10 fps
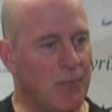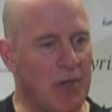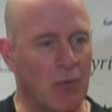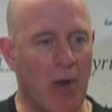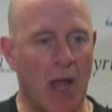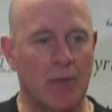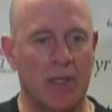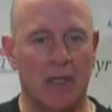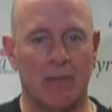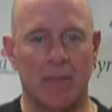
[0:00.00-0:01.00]
be
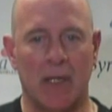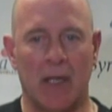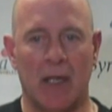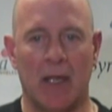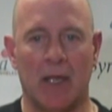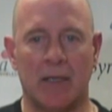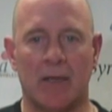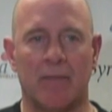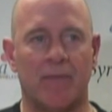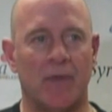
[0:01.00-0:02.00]
around him, and
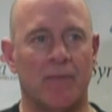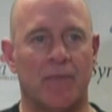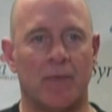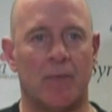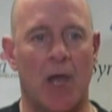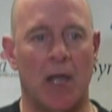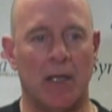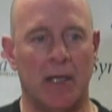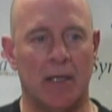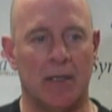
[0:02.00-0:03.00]
get a feel for
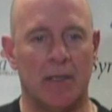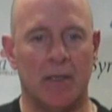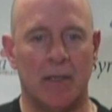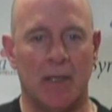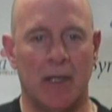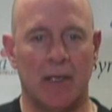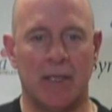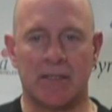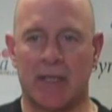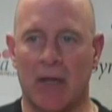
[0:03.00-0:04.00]
Riley and
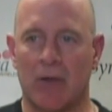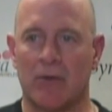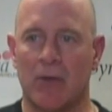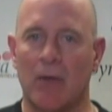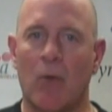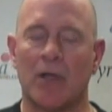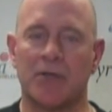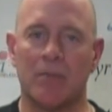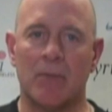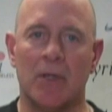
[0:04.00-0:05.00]
his character, and
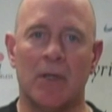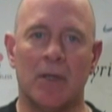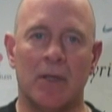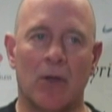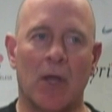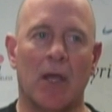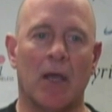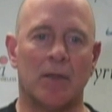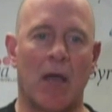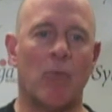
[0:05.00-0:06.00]
watch him, you know,
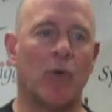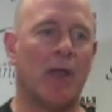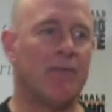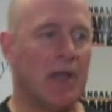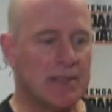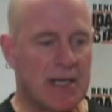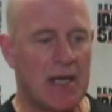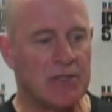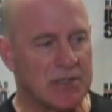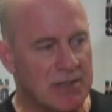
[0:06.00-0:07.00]
a lot more
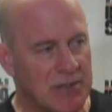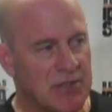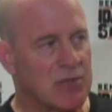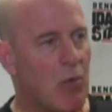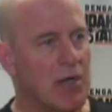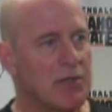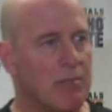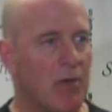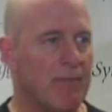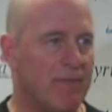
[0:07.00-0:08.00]
advantageous than just
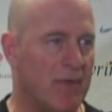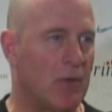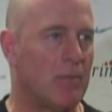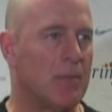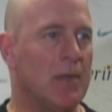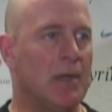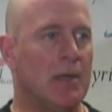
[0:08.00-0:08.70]
watching him on the phone